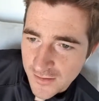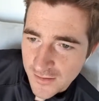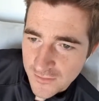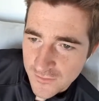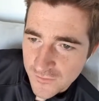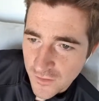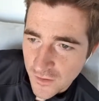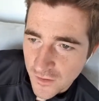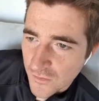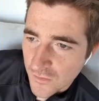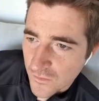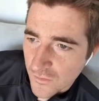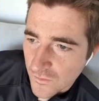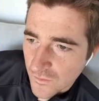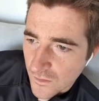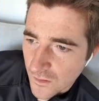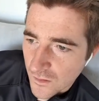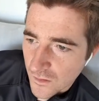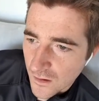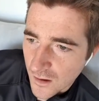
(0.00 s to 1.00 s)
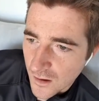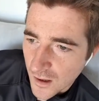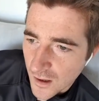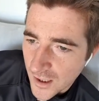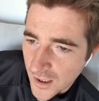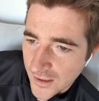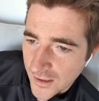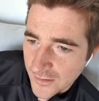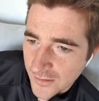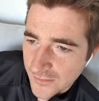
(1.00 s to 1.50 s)
So
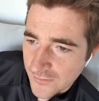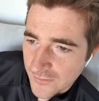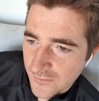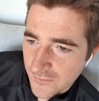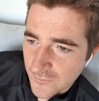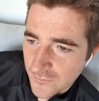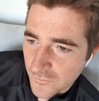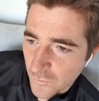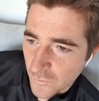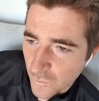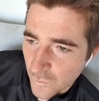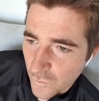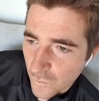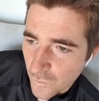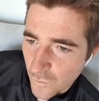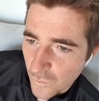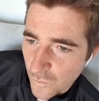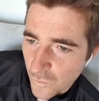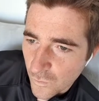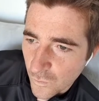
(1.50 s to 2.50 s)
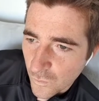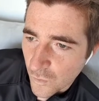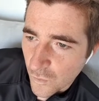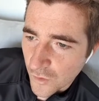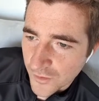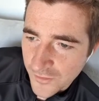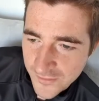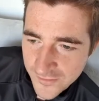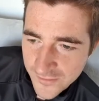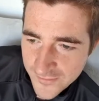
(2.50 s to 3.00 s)
I
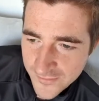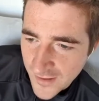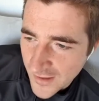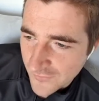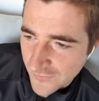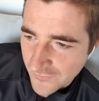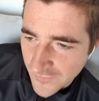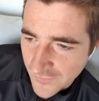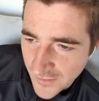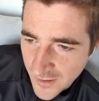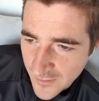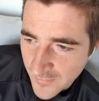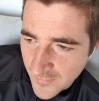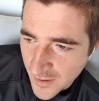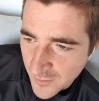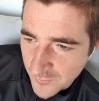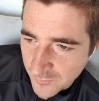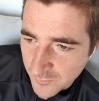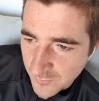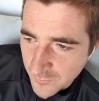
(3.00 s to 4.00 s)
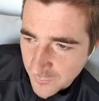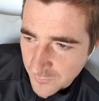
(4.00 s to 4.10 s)
wouldn't sell it for that amount